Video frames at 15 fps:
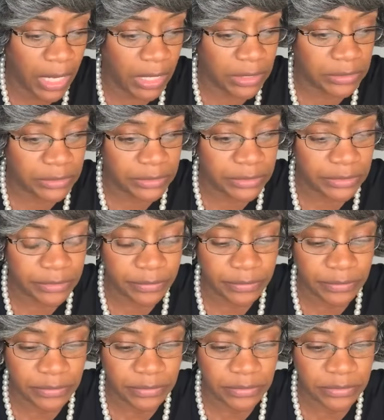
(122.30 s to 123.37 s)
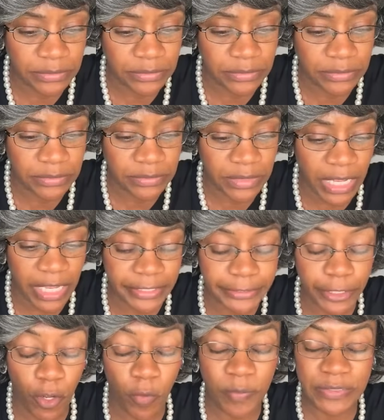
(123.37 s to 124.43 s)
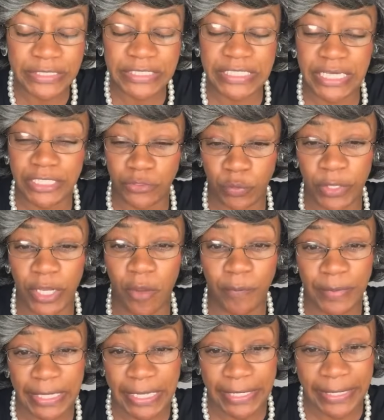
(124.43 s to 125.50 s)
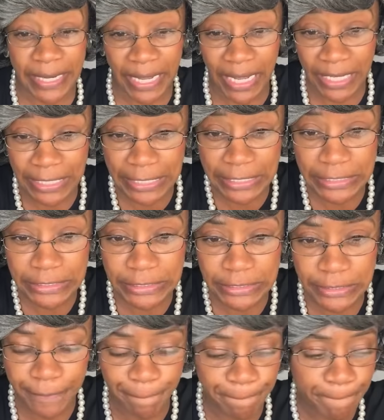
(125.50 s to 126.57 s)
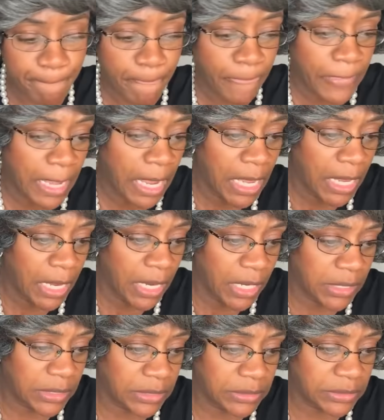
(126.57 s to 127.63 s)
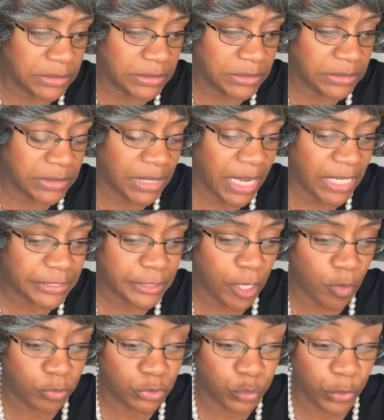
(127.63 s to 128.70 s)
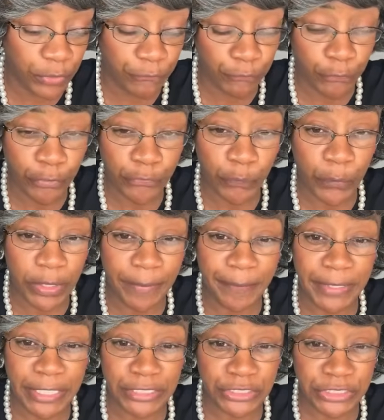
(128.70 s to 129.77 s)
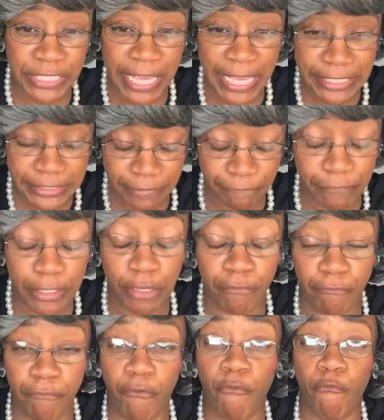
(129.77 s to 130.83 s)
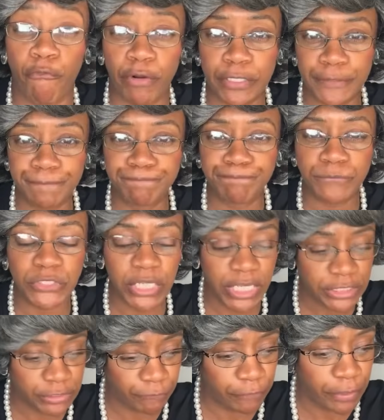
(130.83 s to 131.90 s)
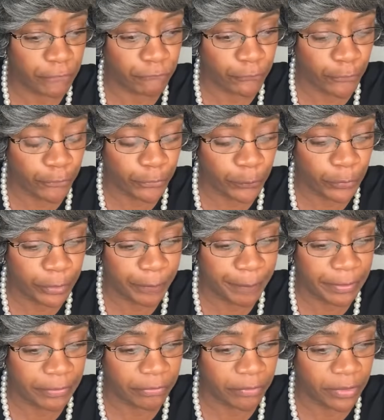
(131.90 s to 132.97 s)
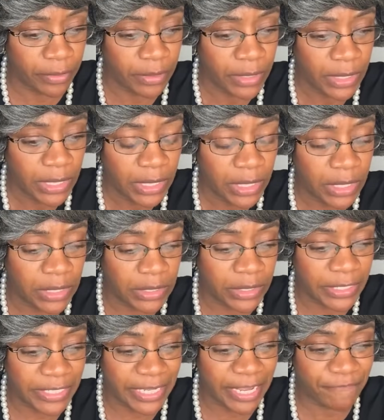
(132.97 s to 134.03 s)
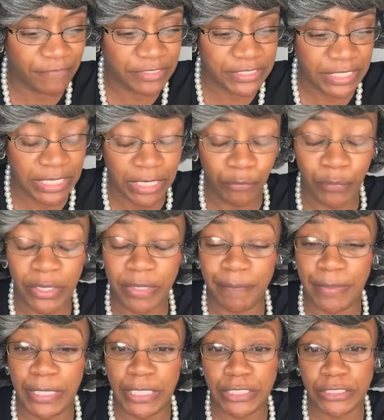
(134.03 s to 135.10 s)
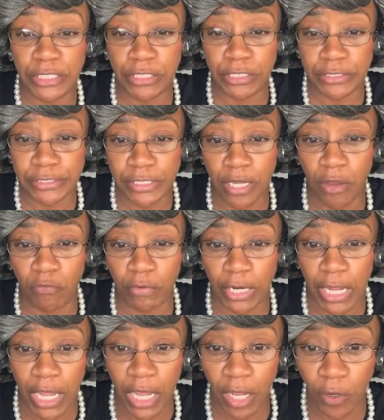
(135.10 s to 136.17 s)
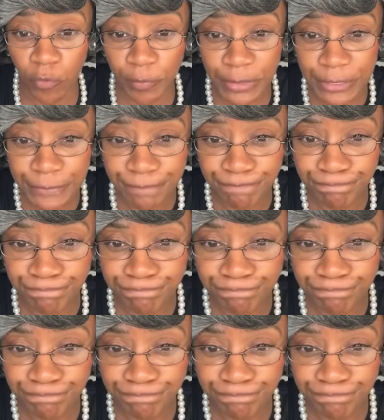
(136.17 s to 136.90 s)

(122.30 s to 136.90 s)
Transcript: October 6th, we're going to be in Dallas. October 24th, we'll be in Jacksonville, Florida. Jacksonville, Florida, we'll be there. 11-10, we'll be in Tulsa, Oklahoma.